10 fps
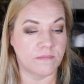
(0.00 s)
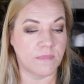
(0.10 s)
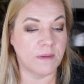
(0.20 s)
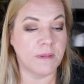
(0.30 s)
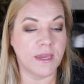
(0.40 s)

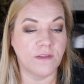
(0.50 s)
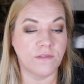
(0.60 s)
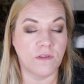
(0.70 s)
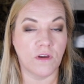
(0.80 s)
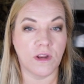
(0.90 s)
Maybe I
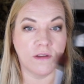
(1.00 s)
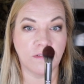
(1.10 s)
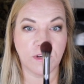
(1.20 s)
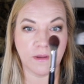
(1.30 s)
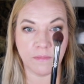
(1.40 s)
thought I
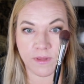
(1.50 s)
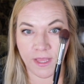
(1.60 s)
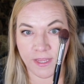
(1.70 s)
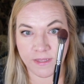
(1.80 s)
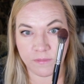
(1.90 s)
want to
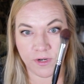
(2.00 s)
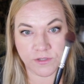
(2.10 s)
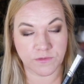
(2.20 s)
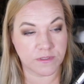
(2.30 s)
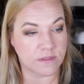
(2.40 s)
apply the
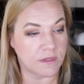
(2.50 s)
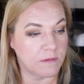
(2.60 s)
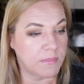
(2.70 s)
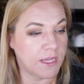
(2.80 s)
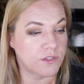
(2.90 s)
blush with
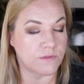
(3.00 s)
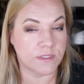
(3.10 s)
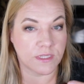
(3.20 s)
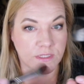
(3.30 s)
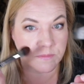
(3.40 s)

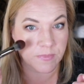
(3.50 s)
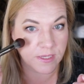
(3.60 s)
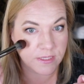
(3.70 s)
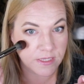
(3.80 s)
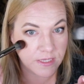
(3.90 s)
this,
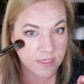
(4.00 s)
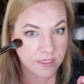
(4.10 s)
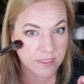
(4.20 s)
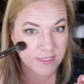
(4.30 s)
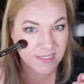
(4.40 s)
but
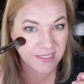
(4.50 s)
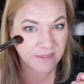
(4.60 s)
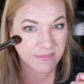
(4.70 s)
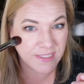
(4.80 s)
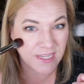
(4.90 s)
this
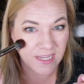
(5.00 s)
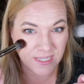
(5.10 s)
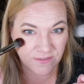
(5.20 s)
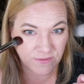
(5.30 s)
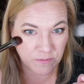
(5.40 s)
seems
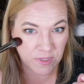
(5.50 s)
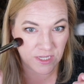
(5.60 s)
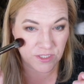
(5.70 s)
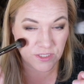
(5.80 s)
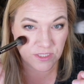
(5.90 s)
tiny for
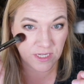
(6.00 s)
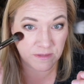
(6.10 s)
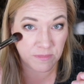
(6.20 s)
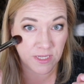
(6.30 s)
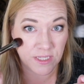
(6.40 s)
blush
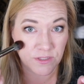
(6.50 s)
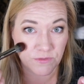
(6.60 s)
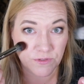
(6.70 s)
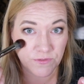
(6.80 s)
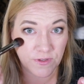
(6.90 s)
in my
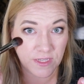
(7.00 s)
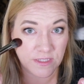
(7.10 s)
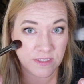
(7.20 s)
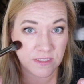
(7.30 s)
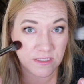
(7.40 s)
huge
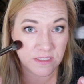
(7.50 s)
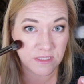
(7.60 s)
face.